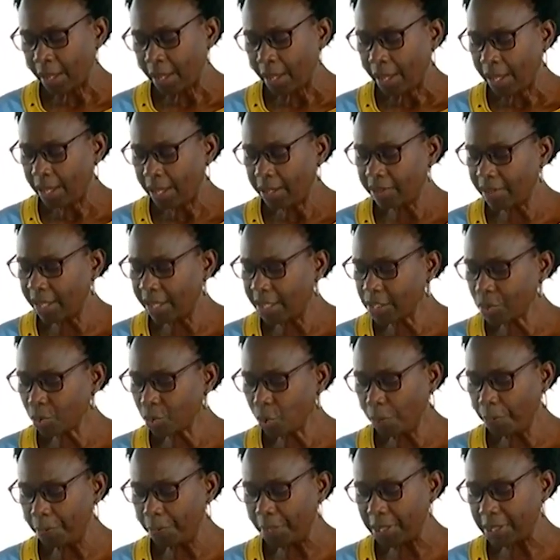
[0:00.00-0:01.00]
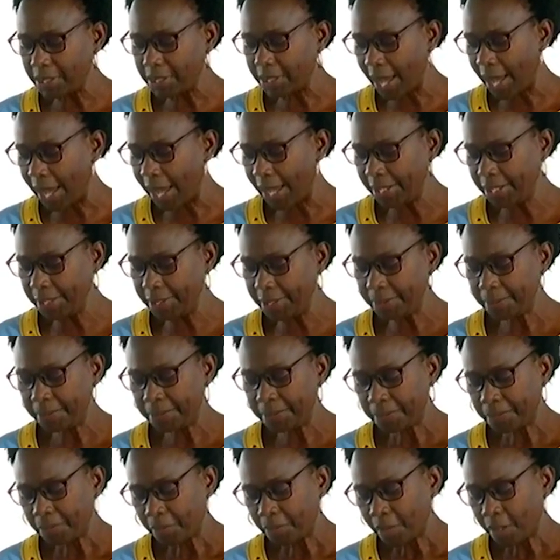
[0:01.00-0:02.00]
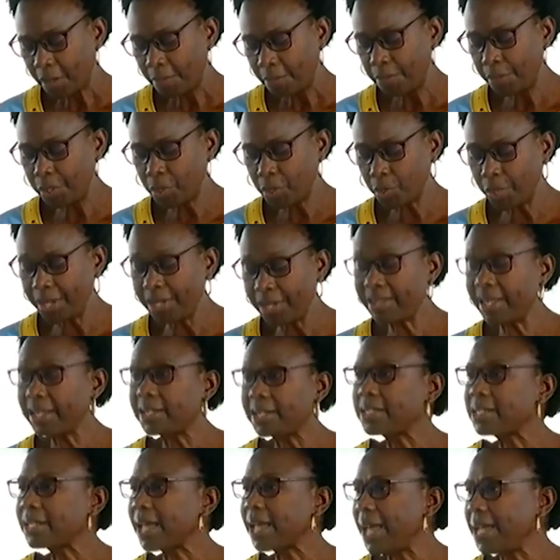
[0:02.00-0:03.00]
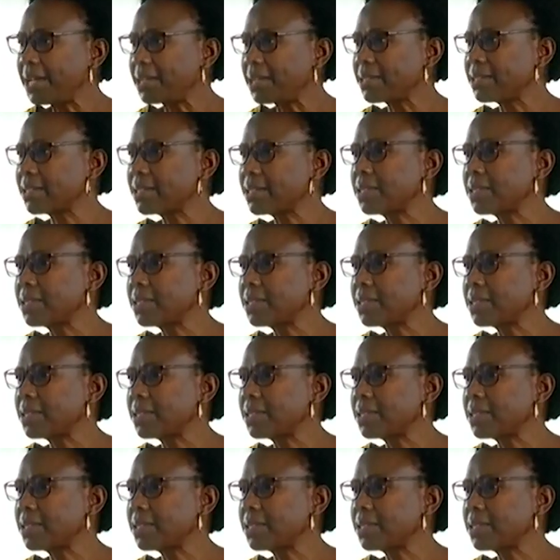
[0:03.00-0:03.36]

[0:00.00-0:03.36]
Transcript: And this will be done between the 10th